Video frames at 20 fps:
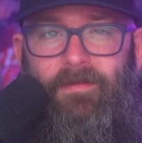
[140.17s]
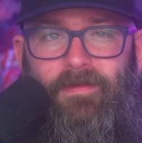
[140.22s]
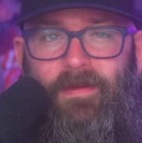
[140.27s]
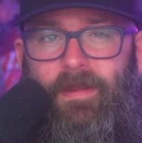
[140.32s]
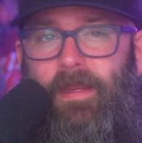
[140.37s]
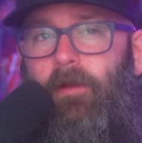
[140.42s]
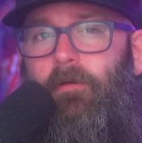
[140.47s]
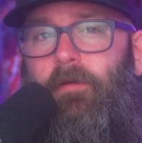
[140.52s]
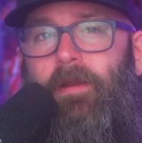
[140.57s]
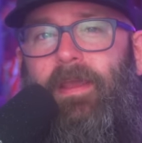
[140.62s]

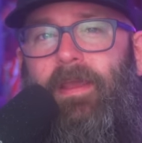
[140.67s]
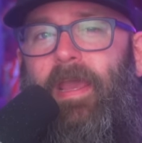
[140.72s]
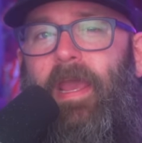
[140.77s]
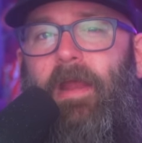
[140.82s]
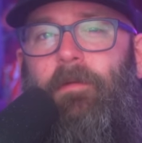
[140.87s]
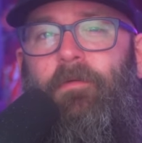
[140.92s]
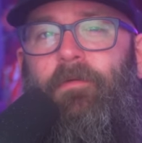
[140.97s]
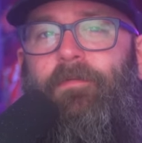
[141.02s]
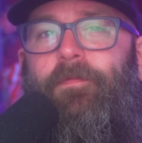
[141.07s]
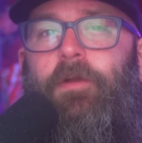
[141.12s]
security
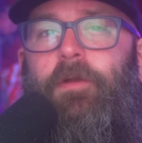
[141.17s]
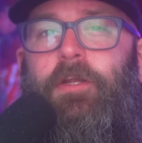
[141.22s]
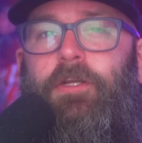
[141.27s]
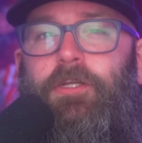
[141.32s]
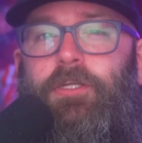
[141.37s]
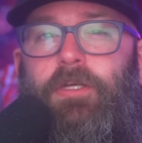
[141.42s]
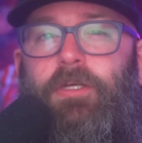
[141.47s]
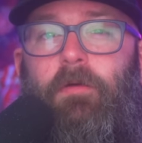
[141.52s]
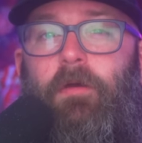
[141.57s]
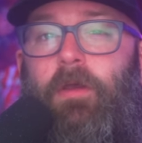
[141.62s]
camera
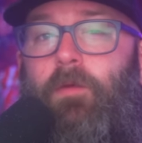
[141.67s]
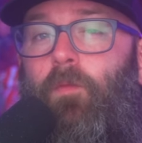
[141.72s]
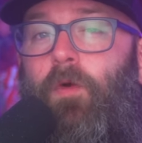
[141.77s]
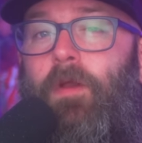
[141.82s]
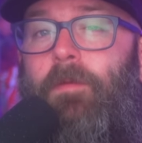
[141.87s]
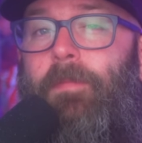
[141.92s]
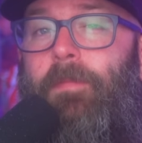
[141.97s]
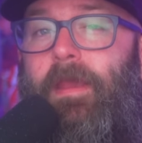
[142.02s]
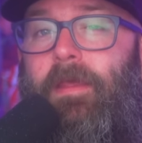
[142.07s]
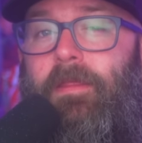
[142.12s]
footage showing
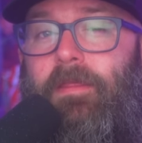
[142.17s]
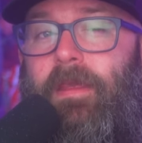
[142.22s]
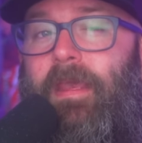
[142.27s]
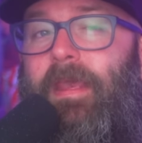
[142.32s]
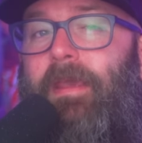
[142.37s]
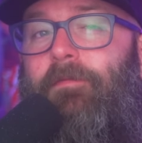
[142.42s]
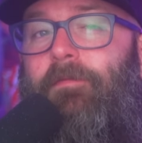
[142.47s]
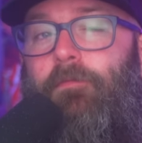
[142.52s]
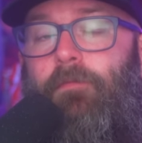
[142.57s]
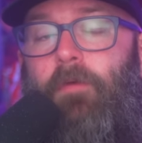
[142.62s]
would-be
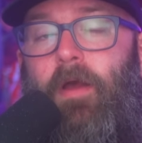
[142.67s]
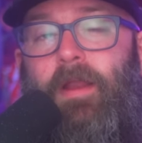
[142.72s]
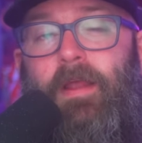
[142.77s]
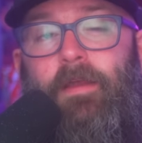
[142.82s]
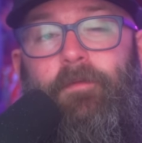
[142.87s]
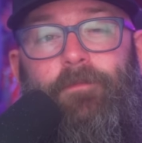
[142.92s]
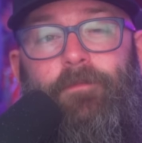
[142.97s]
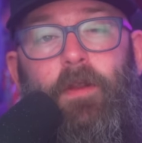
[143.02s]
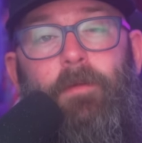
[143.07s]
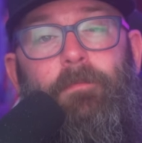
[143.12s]
thieves
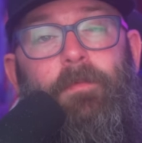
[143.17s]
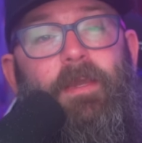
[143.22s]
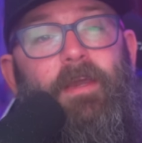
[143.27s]
running from